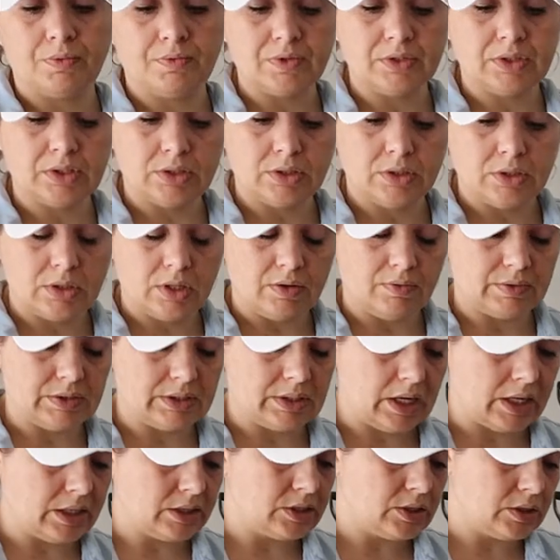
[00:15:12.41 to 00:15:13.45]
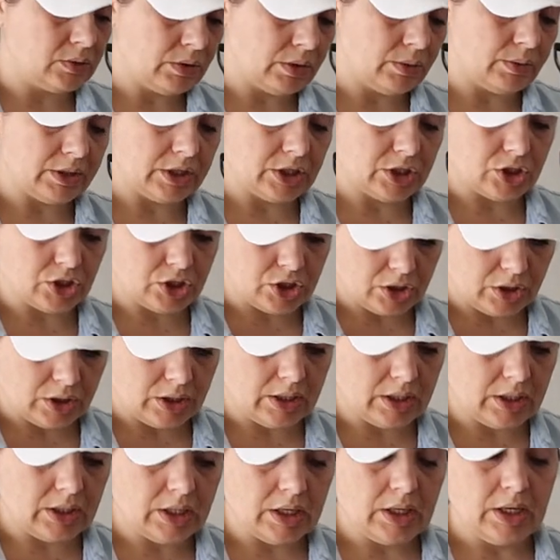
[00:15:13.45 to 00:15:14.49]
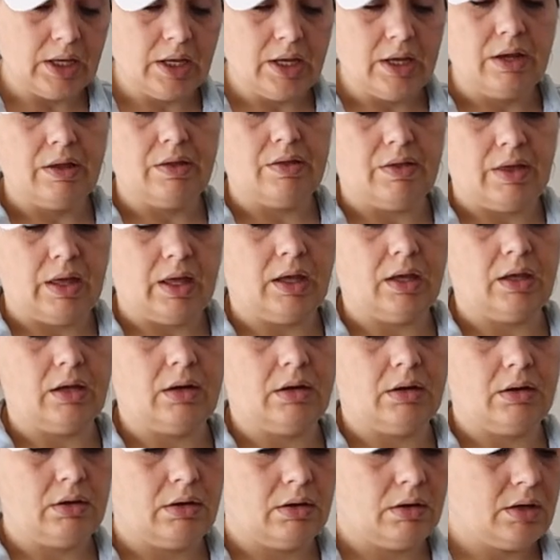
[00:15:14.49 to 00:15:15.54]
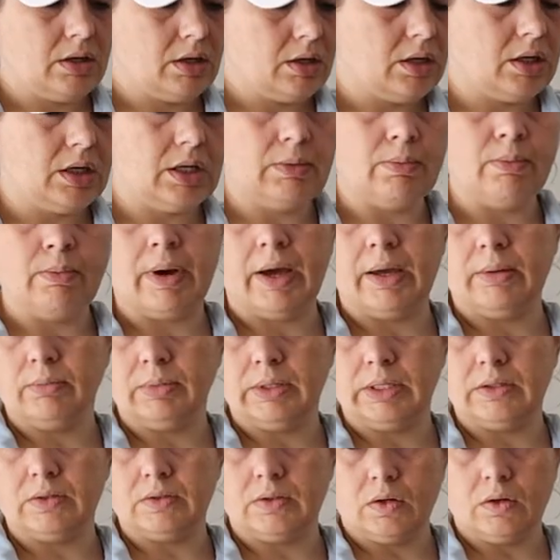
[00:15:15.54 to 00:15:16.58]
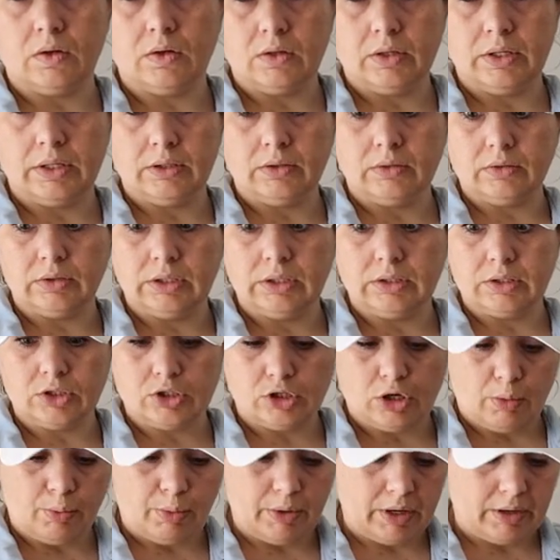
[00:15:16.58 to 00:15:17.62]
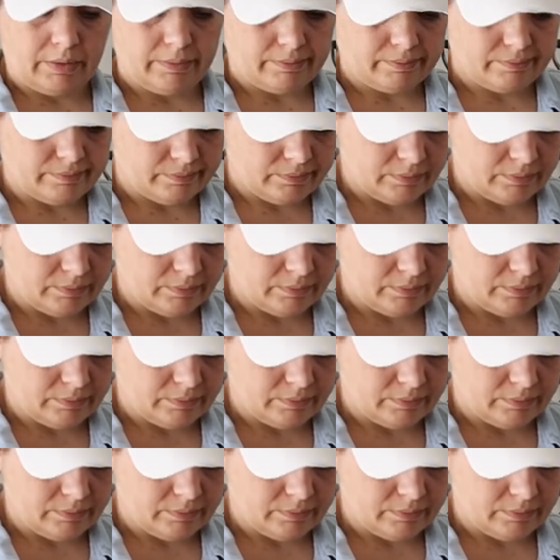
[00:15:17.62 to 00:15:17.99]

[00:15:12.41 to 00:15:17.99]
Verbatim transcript: If it's, if it's not doing what it should, then it might be dull and you'll need to sharpen it.